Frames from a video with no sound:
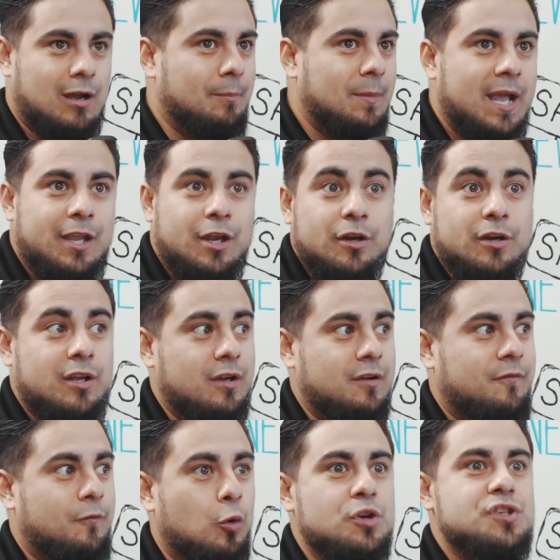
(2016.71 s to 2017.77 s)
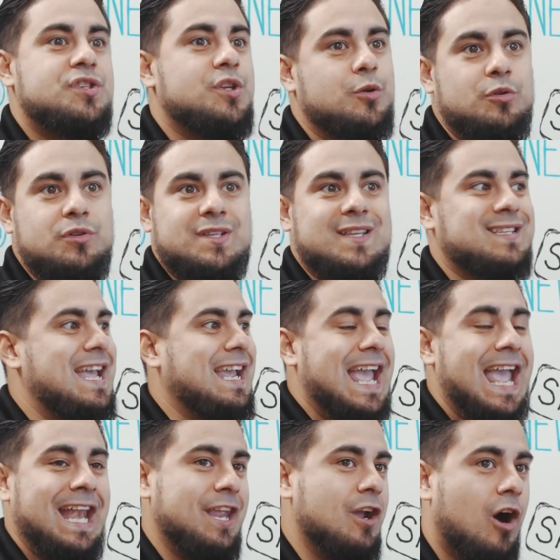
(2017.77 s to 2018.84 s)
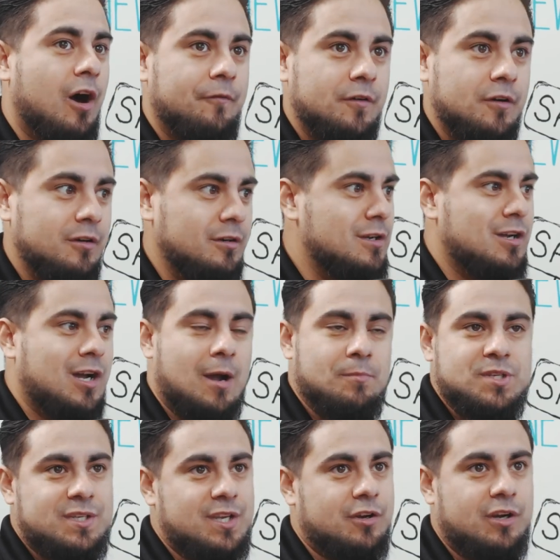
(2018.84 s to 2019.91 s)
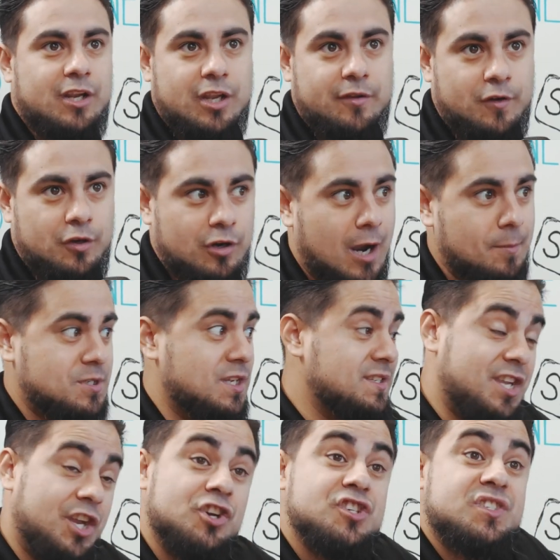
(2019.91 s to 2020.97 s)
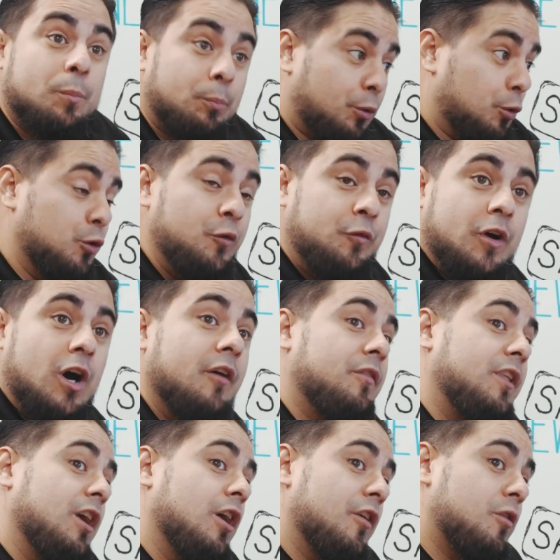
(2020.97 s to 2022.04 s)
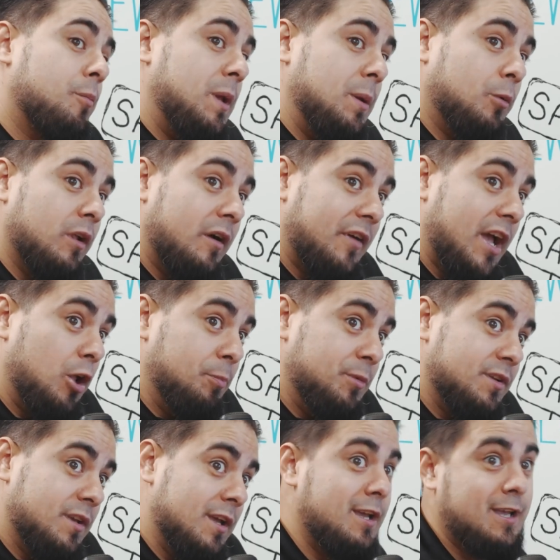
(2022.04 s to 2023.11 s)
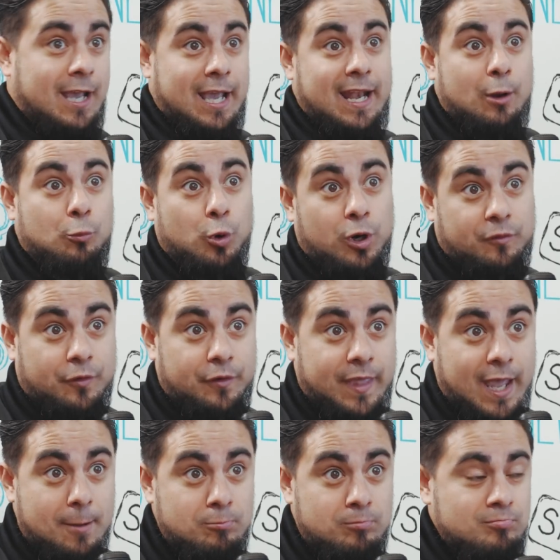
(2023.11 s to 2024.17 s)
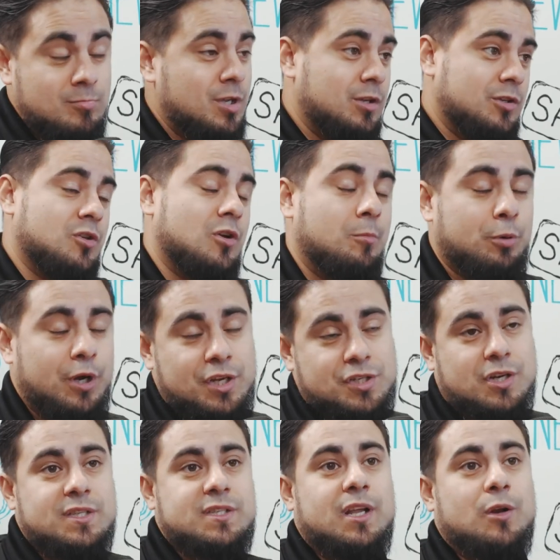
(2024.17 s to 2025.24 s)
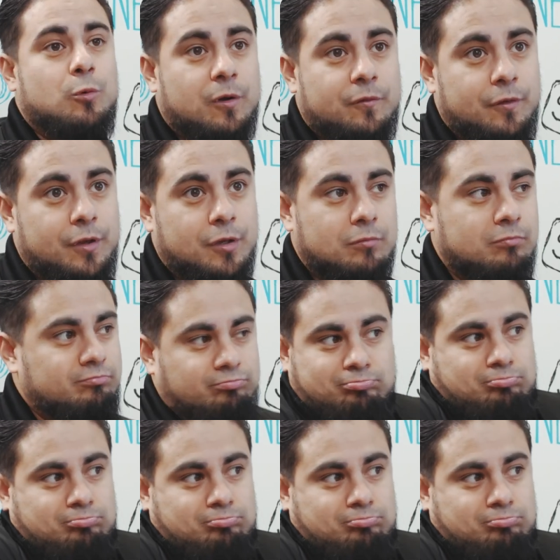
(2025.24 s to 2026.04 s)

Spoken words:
I'm not here to force you to take any offer. I'm just here to give you your options. Here's the proof of the other people I've helped, and it worked for them. So I'm pretty sure it's going to work for you.